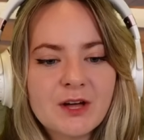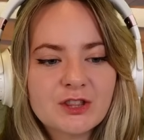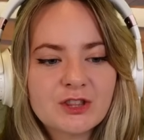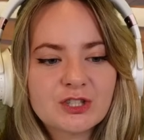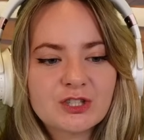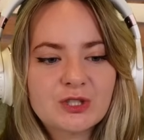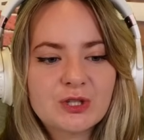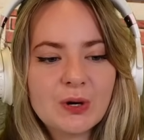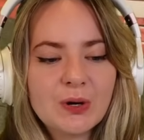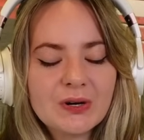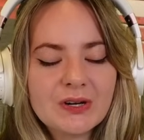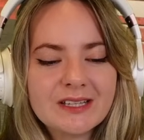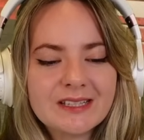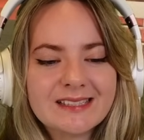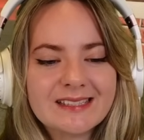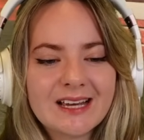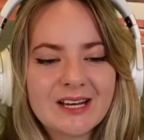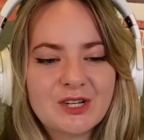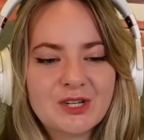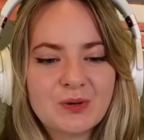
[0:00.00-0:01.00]
The dog
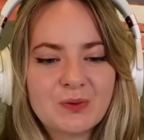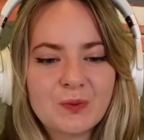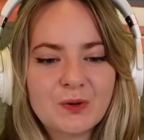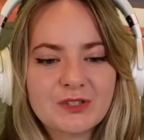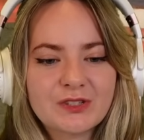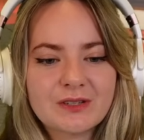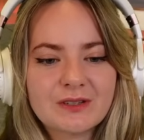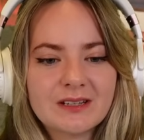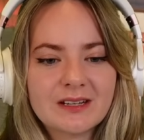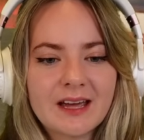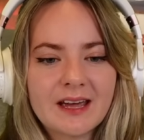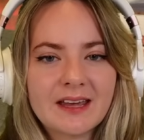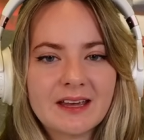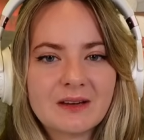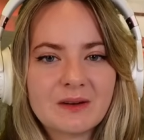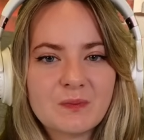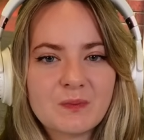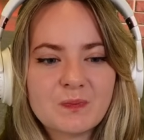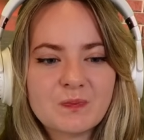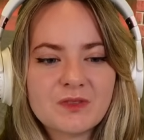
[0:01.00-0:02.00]
section wasn't like
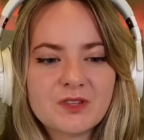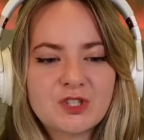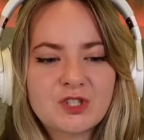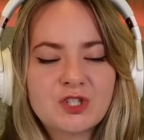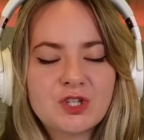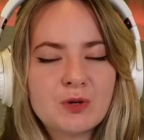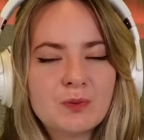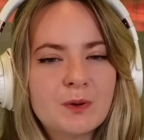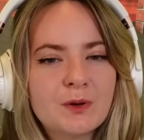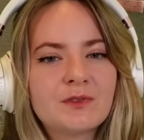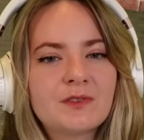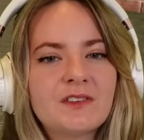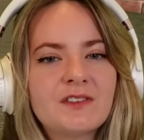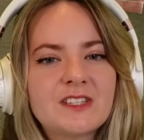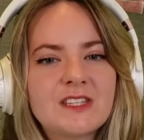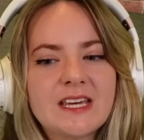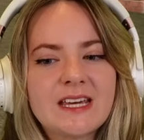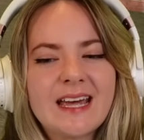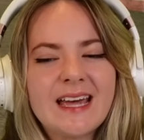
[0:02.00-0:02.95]
super riveting.